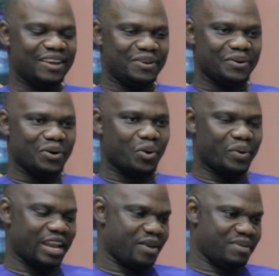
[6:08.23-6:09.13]
you know,
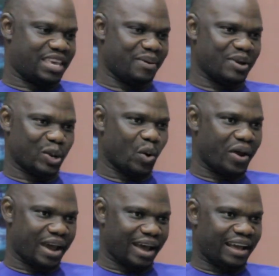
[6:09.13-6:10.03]
when I became a
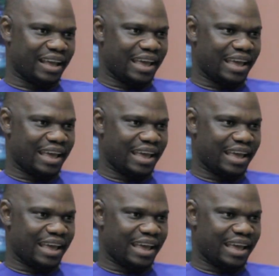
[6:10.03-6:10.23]
lawyer,